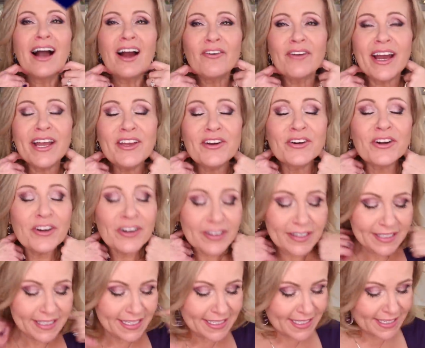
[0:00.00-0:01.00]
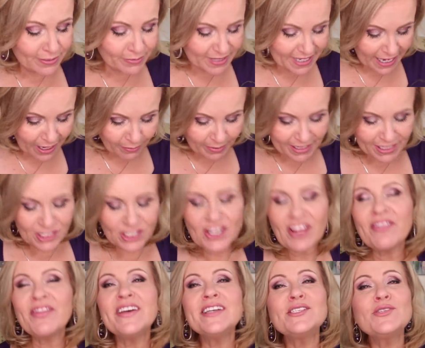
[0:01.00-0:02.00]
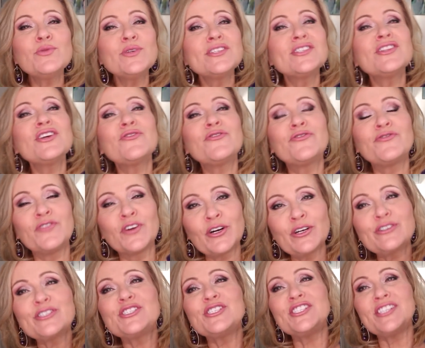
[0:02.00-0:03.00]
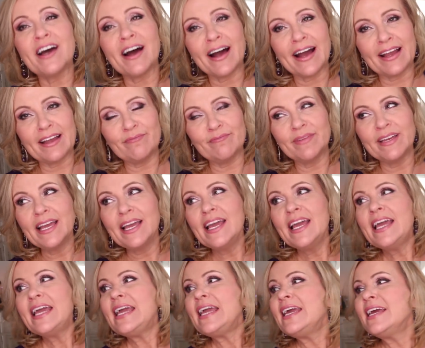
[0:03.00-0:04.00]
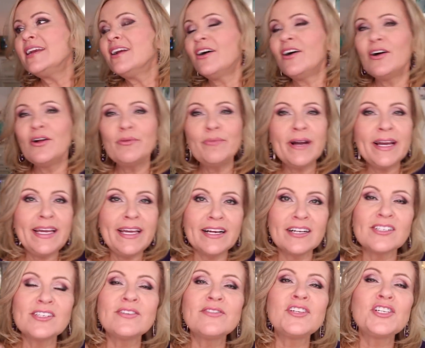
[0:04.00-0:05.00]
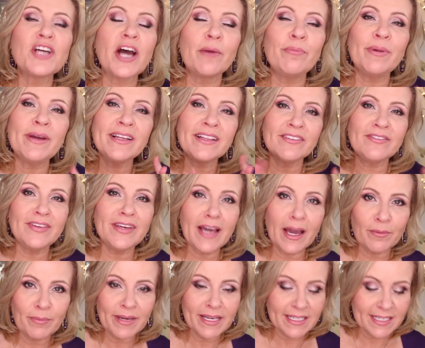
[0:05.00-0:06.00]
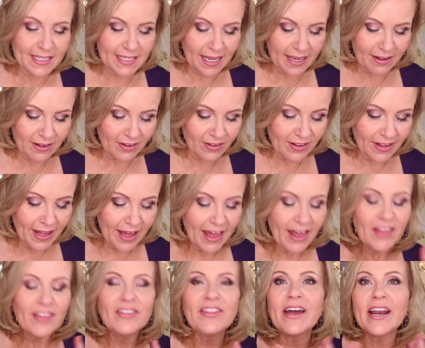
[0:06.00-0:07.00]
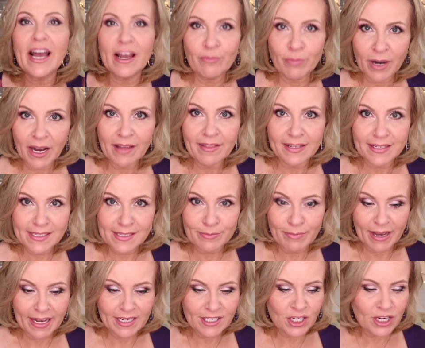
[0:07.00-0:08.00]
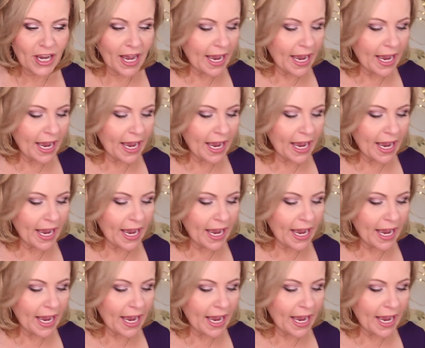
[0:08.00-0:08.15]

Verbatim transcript: All right, your girl did some damage. This was the first time in all my years of shopping the VIB sale that I bought this much.